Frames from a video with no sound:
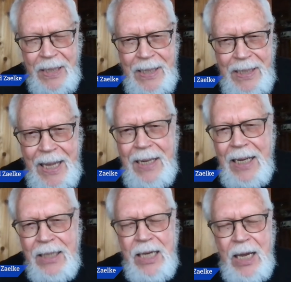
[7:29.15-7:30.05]
And then
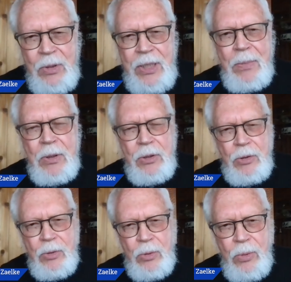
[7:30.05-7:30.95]
as I was able to
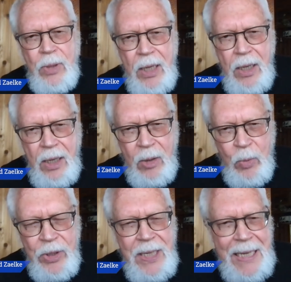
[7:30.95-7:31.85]
do
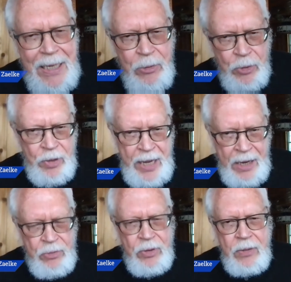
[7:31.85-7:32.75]
with
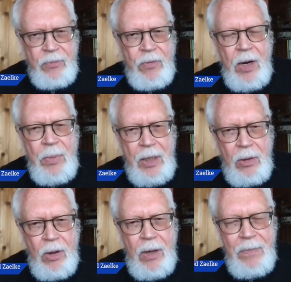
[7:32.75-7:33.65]
international environmental
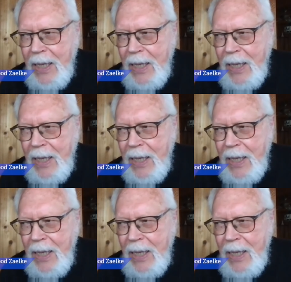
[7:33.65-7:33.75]
law.